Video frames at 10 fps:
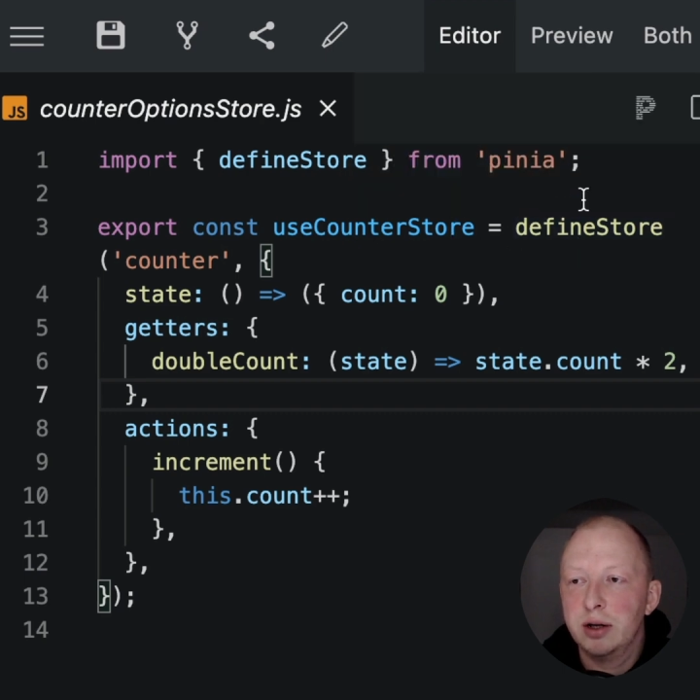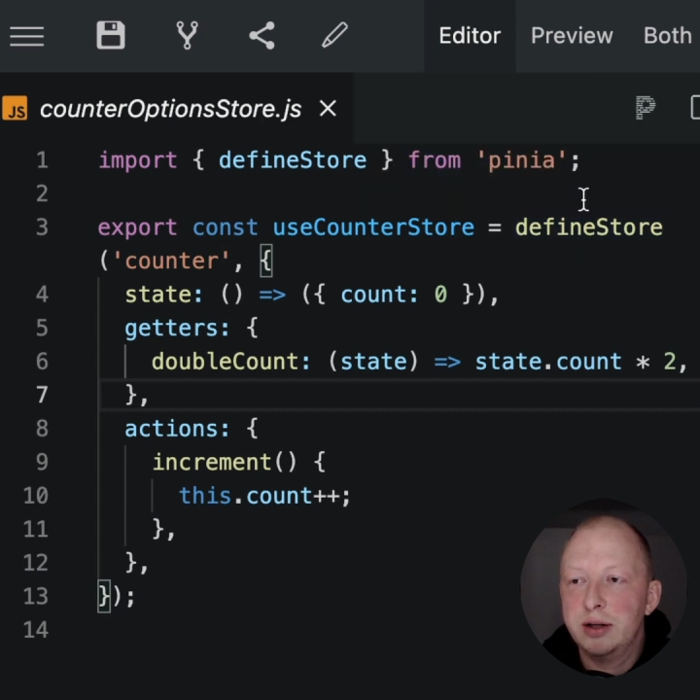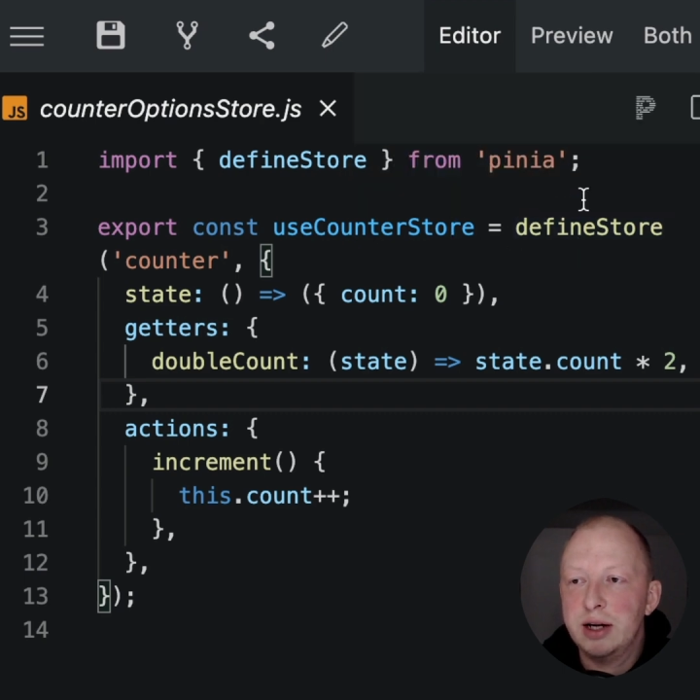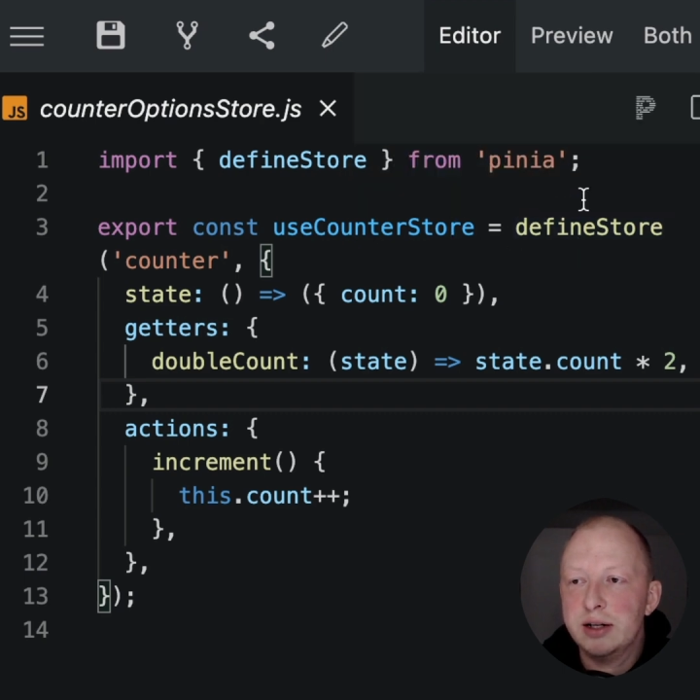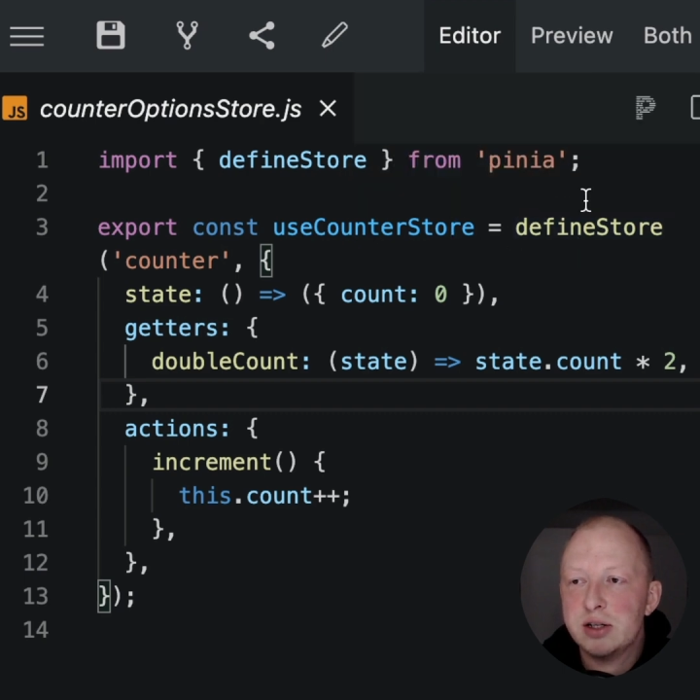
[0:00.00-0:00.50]

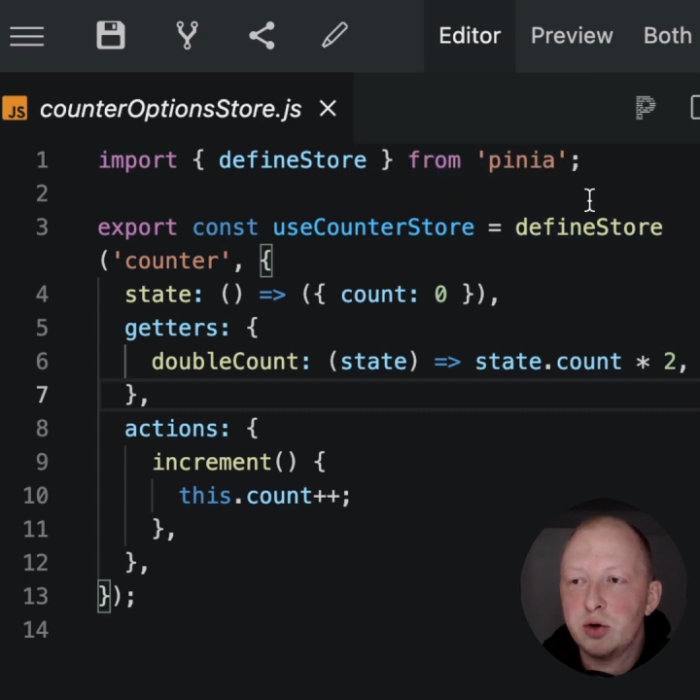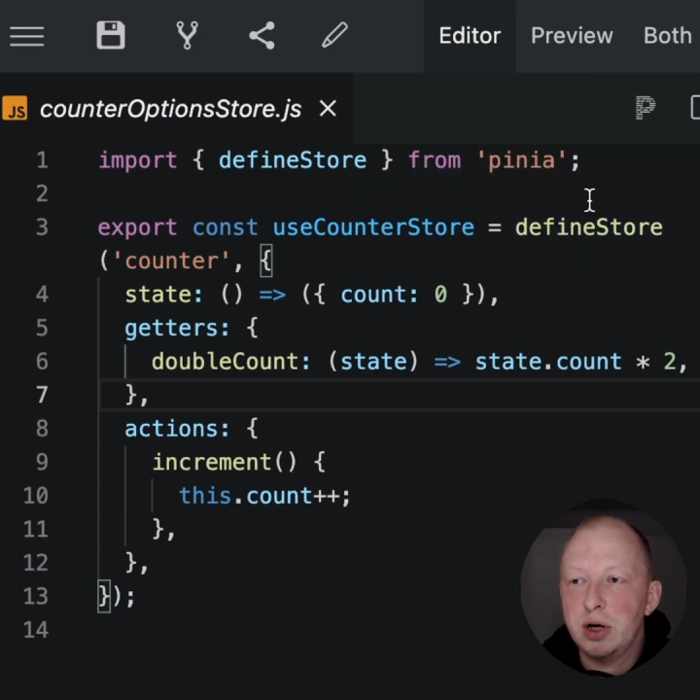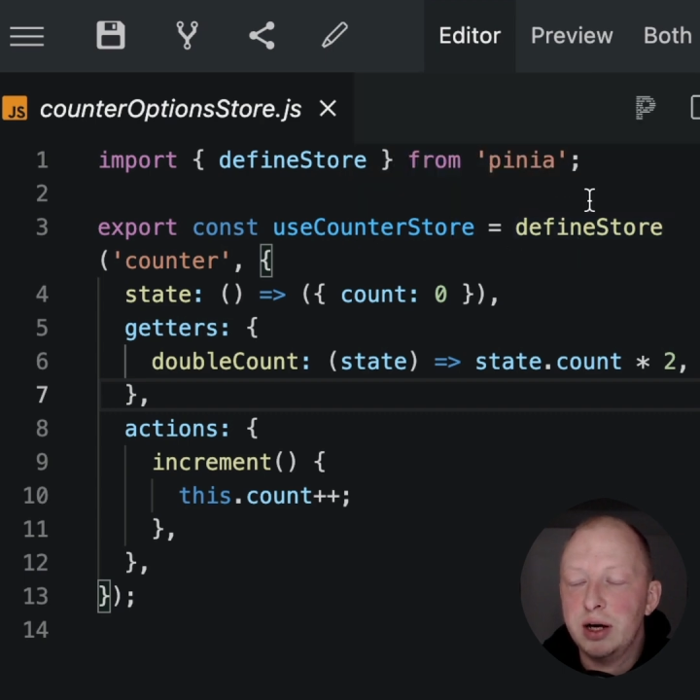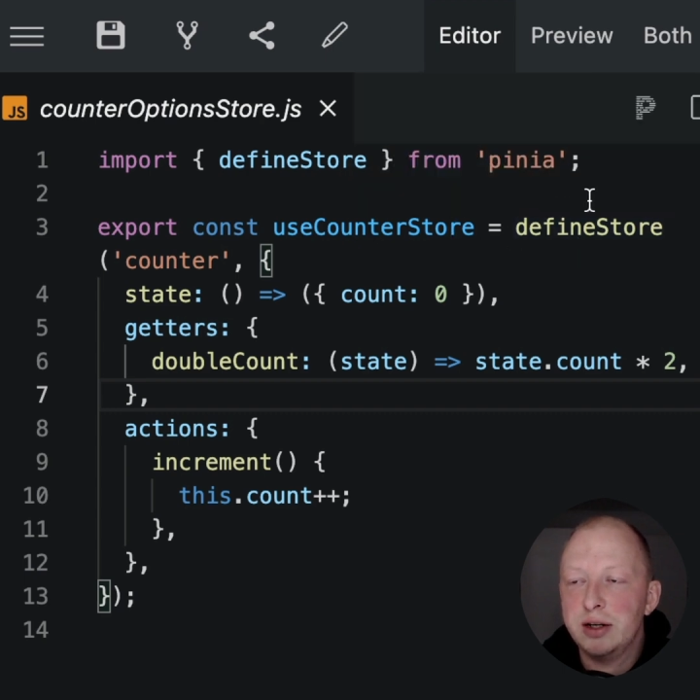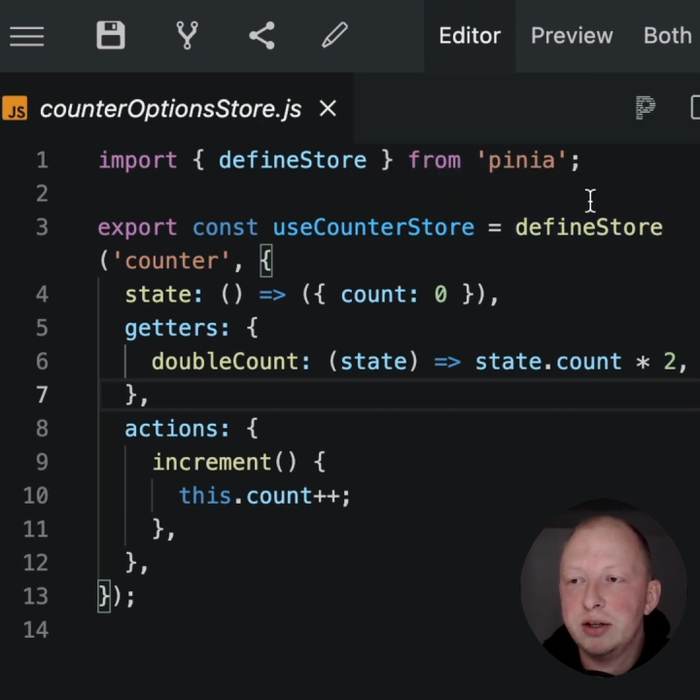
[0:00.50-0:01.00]
that is
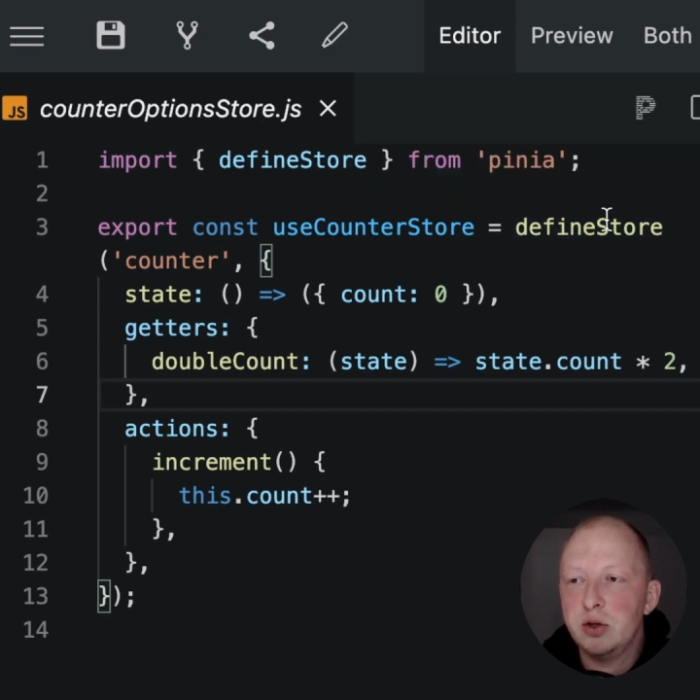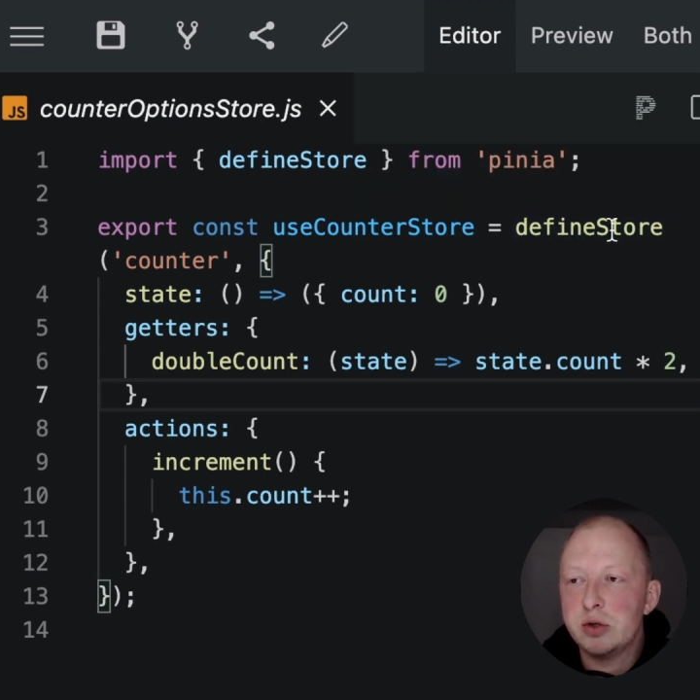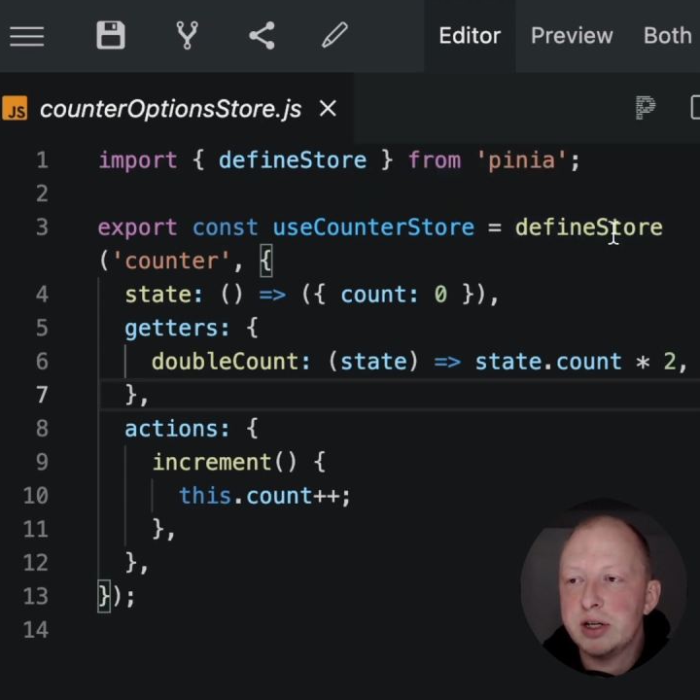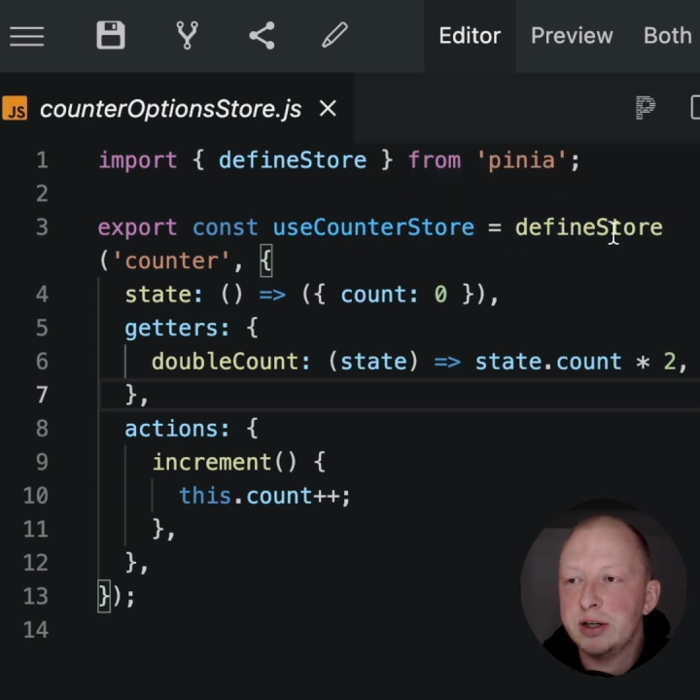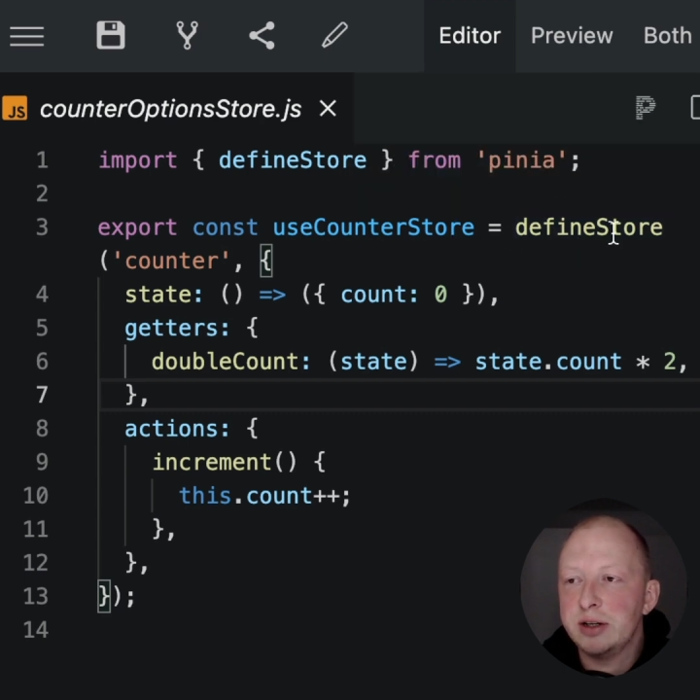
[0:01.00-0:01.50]
created
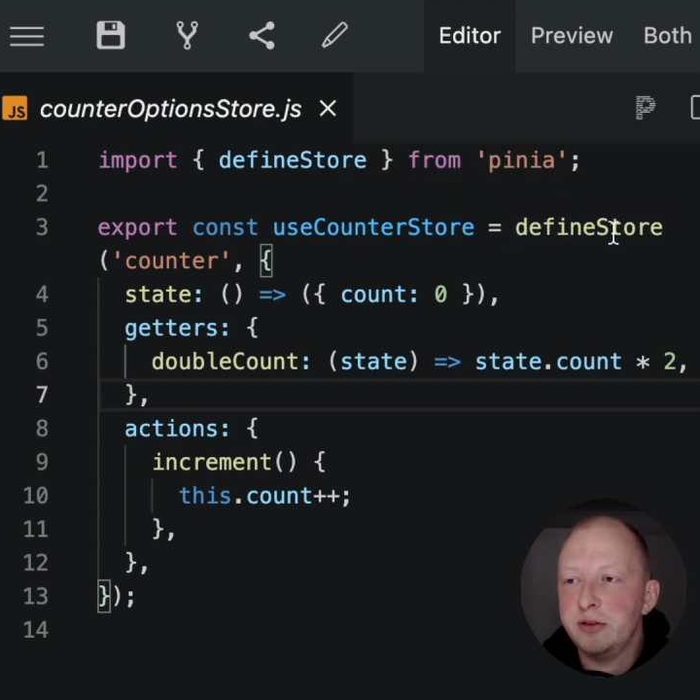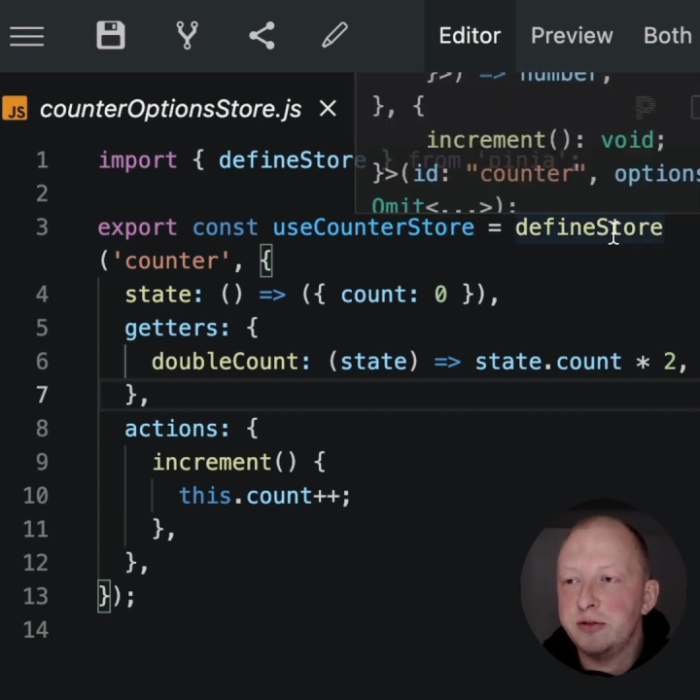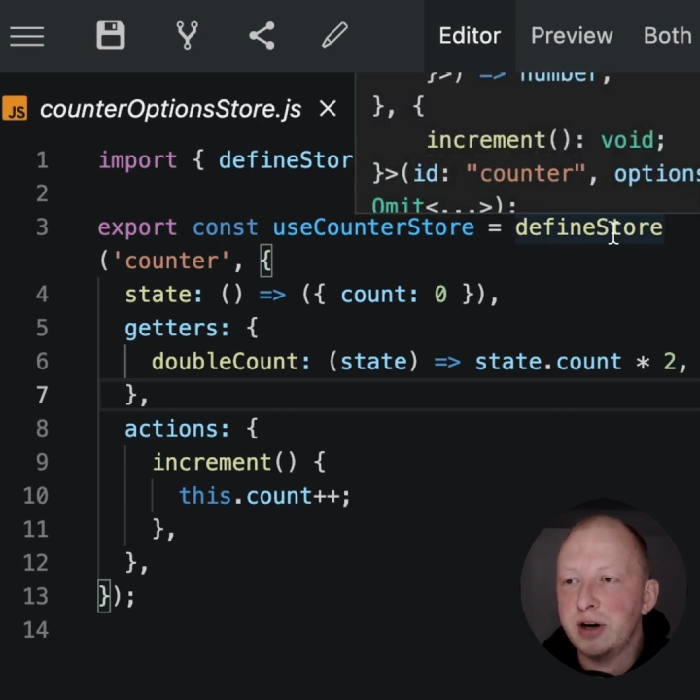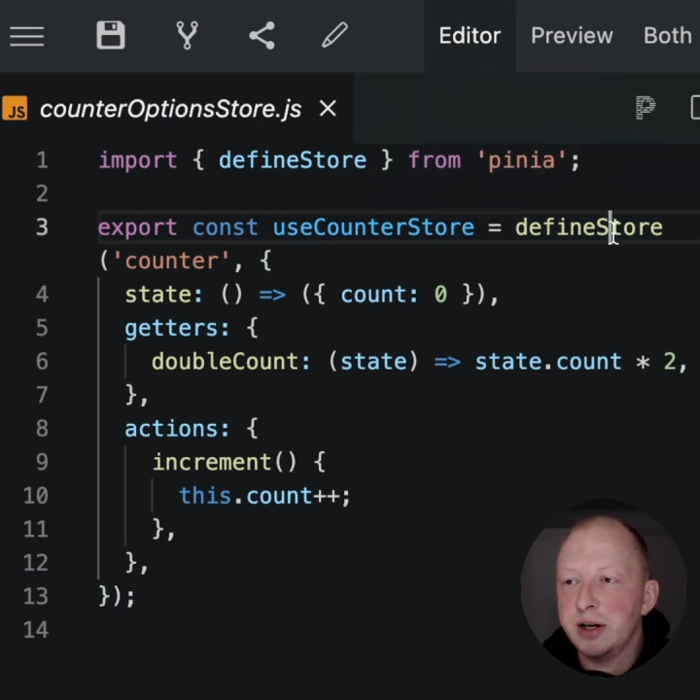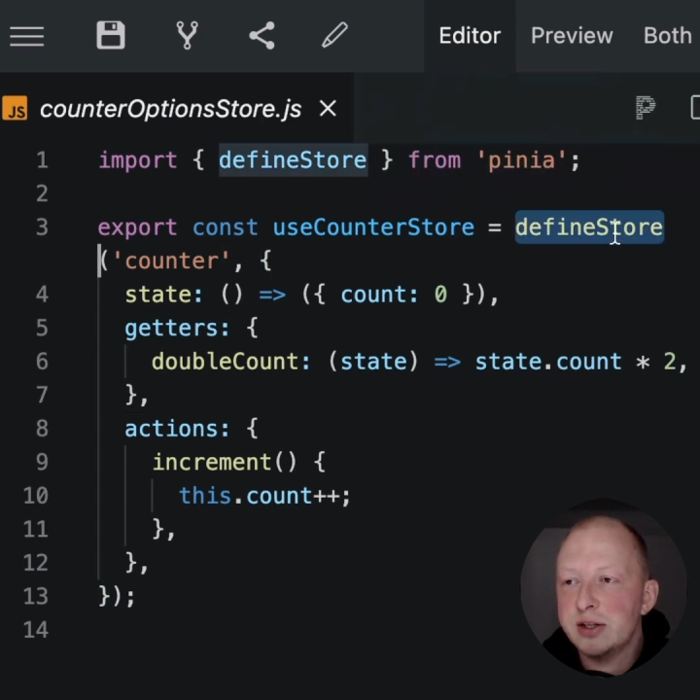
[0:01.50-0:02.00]
using the define